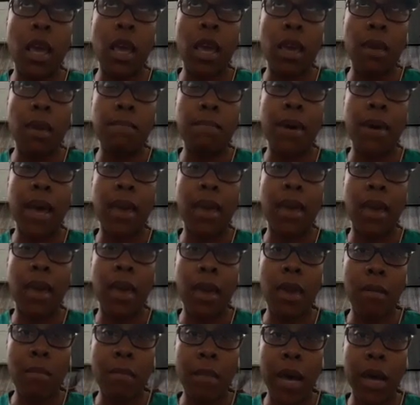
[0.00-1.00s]

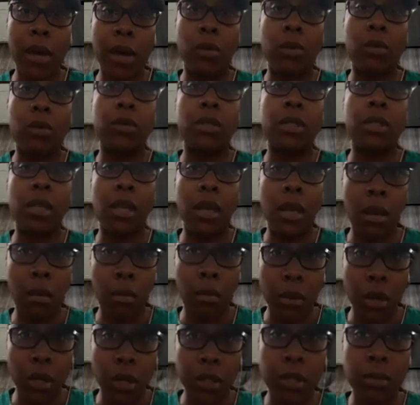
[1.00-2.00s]
8x8 models in
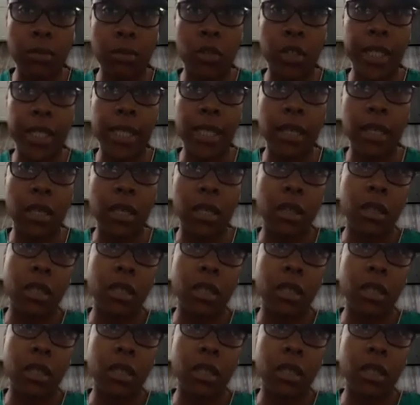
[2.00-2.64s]
Baltimore City